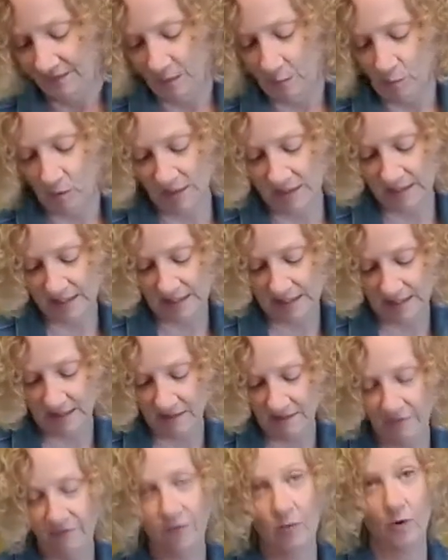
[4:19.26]
was
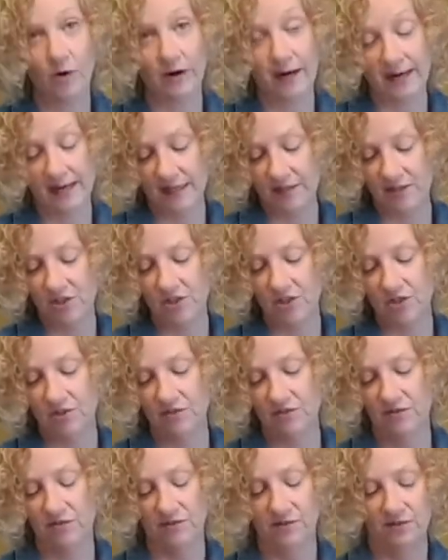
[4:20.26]
in 4-H,
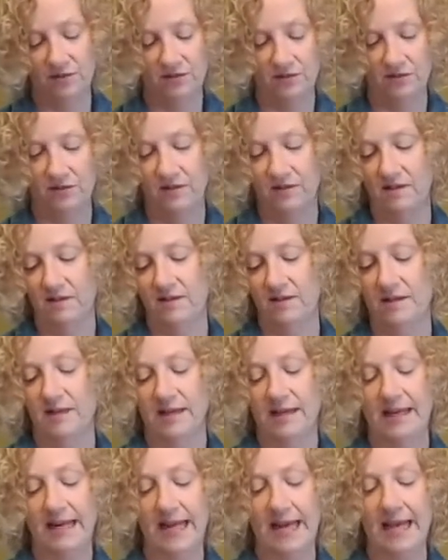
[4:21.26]

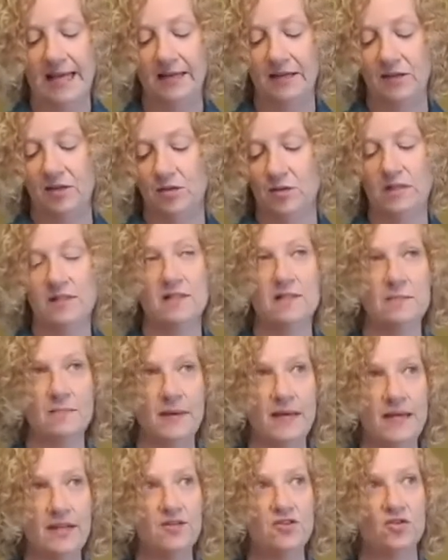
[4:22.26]
and I had to do a
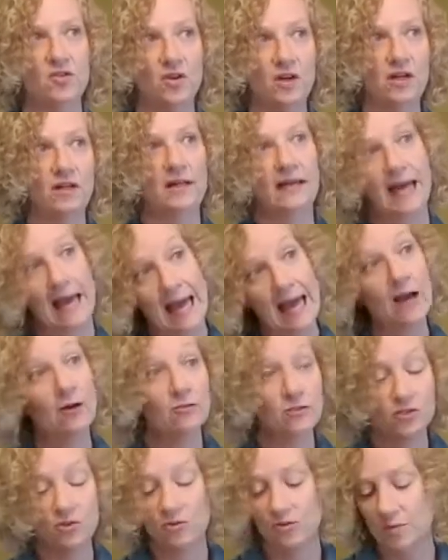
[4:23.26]
speech on a
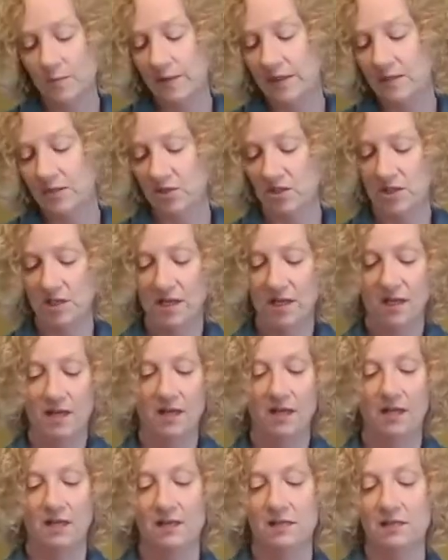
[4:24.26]
how-to speech.
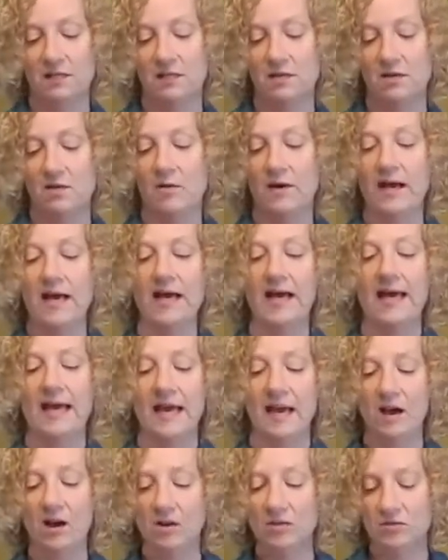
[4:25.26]
And so
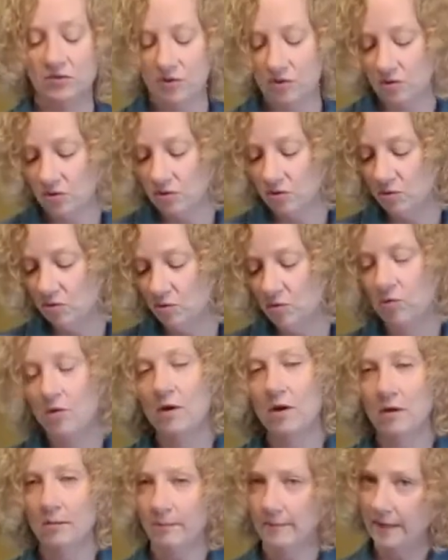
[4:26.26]
how to
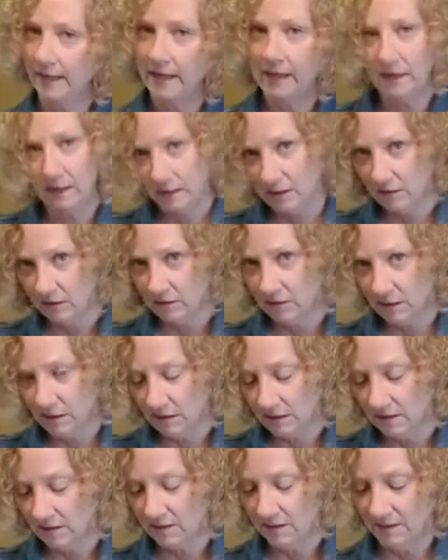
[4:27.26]
make a
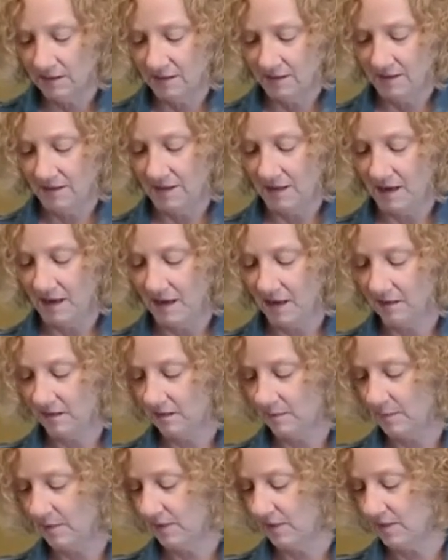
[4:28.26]
yarn
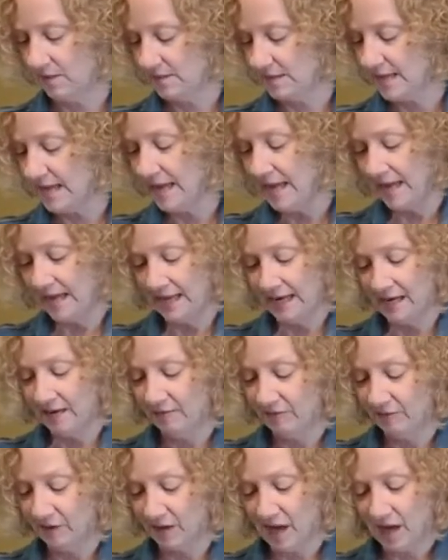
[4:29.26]
octopus. And I'd
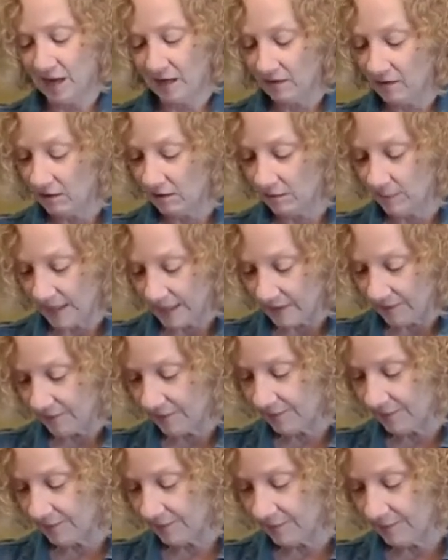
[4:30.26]
forgotten all about
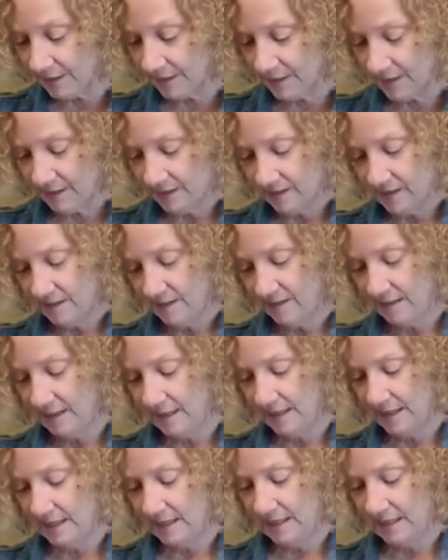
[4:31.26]
them.
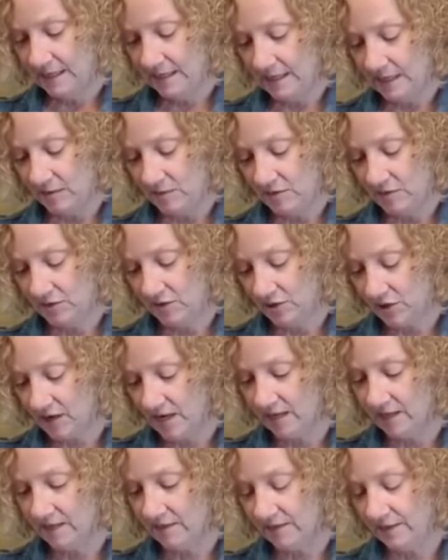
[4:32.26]
And I was
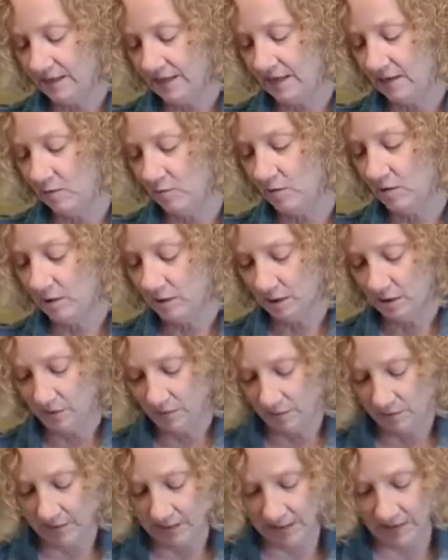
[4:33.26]
trying to think, what
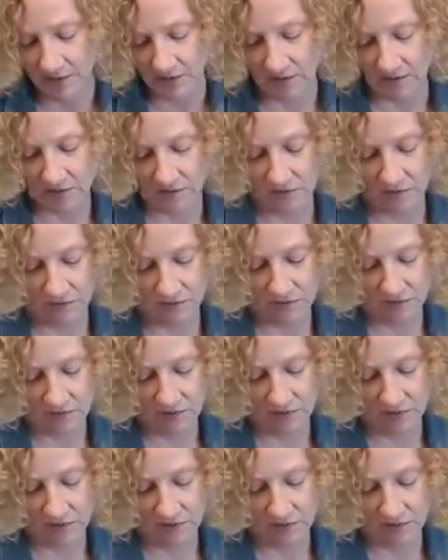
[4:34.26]
could we do?